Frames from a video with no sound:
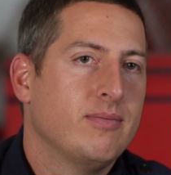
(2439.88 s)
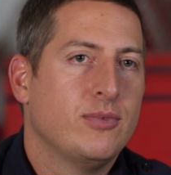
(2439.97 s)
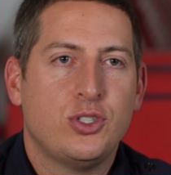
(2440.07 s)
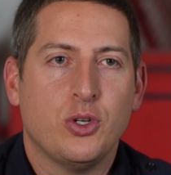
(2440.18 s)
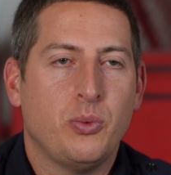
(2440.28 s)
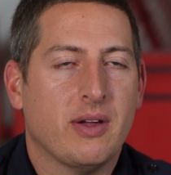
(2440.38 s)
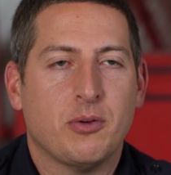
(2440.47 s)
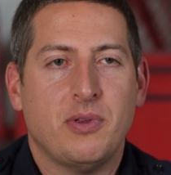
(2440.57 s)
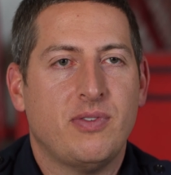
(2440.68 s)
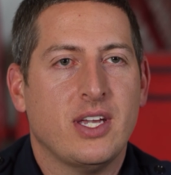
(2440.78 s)
should we ever
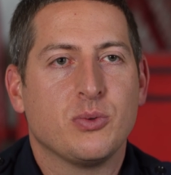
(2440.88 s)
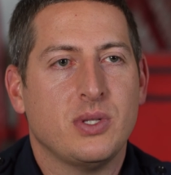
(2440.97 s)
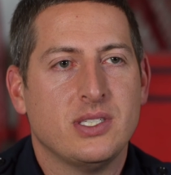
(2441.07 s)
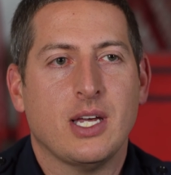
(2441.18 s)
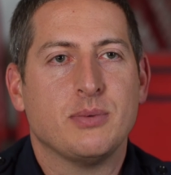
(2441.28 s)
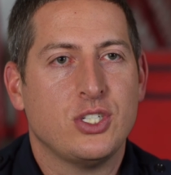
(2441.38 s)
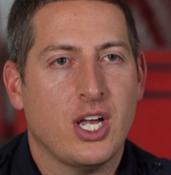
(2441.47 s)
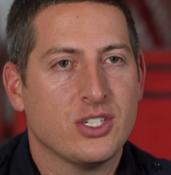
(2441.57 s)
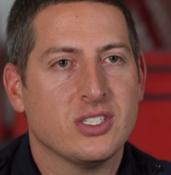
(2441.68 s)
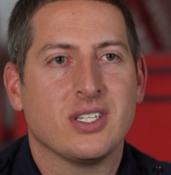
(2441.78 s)
be faced with these types of
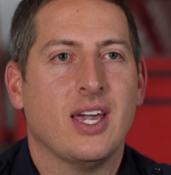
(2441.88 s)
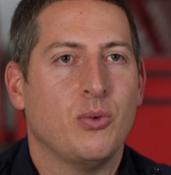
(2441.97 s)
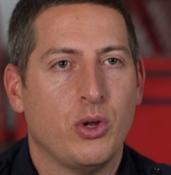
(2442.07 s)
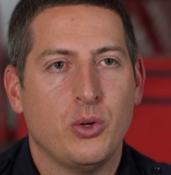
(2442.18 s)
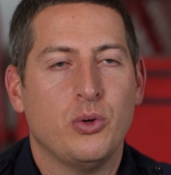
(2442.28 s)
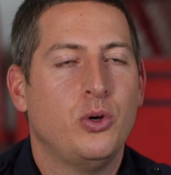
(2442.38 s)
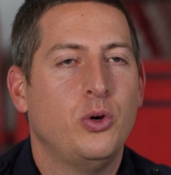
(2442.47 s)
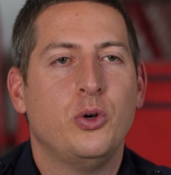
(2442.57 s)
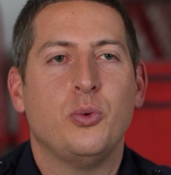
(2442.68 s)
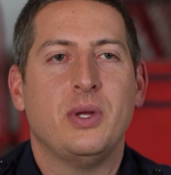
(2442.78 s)
challenges again,
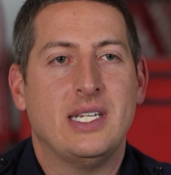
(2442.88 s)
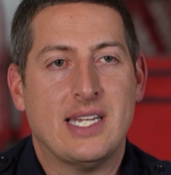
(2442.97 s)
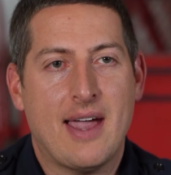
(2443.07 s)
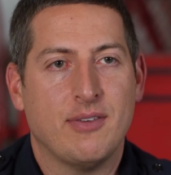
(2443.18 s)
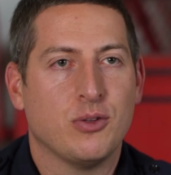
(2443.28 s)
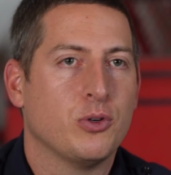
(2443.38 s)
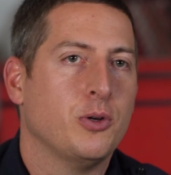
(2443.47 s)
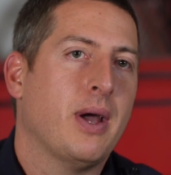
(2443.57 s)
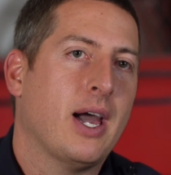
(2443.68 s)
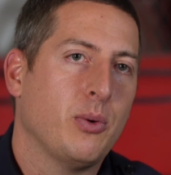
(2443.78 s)
who do we need to have in the
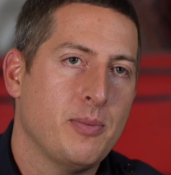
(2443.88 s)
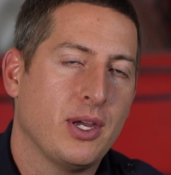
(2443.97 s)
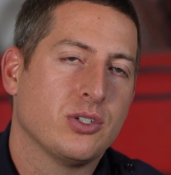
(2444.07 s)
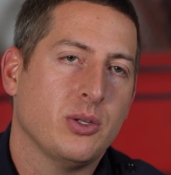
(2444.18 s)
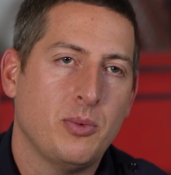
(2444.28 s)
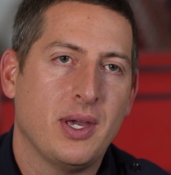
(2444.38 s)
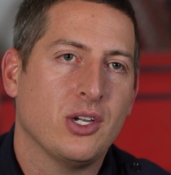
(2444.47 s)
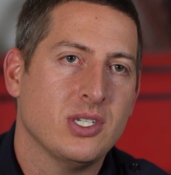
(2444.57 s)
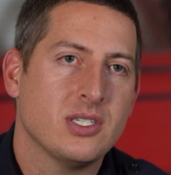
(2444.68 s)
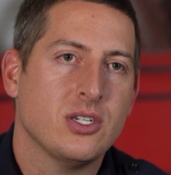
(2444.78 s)
room? How do we make sure that we make
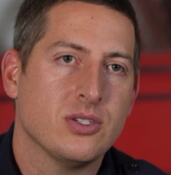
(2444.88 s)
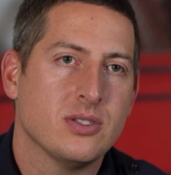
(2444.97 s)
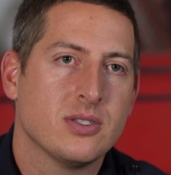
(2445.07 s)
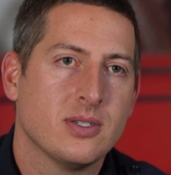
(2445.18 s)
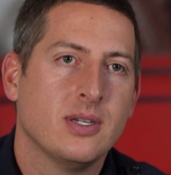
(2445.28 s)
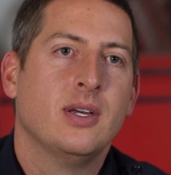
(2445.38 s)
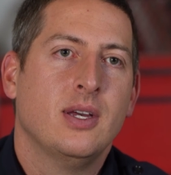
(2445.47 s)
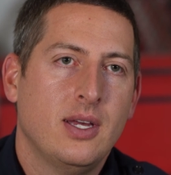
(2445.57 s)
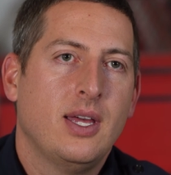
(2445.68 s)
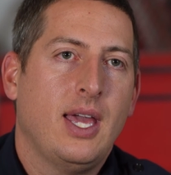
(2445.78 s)
good decisions
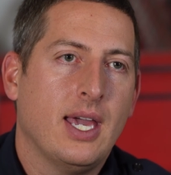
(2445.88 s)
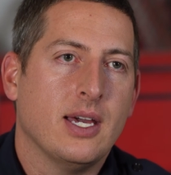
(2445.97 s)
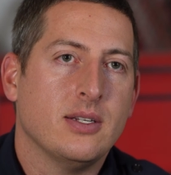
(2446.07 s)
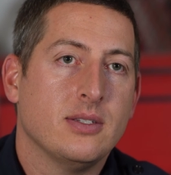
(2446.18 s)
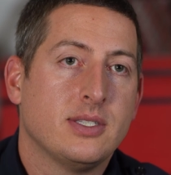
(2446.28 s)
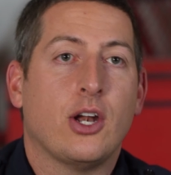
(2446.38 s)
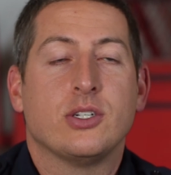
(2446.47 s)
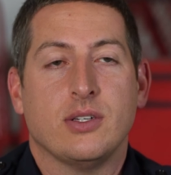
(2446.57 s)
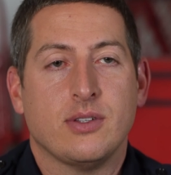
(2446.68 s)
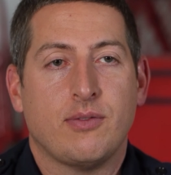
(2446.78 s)
and set
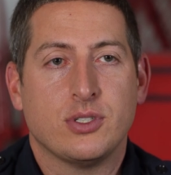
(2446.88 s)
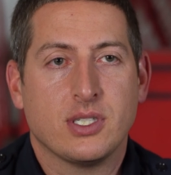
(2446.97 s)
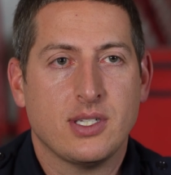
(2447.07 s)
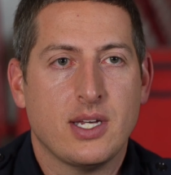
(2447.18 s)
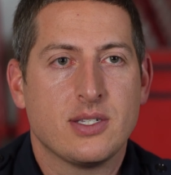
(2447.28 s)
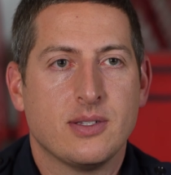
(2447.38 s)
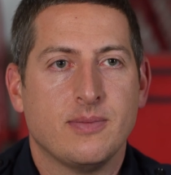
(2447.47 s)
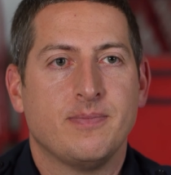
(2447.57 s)
ourselves up for success?